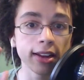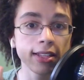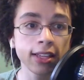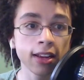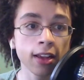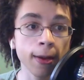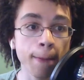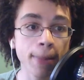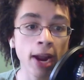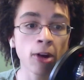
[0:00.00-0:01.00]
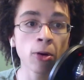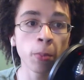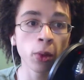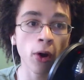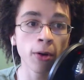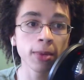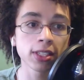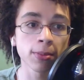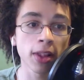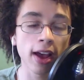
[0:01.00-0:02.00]
He's getting a comparable army
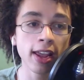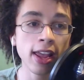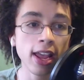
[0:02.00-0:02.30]
supply.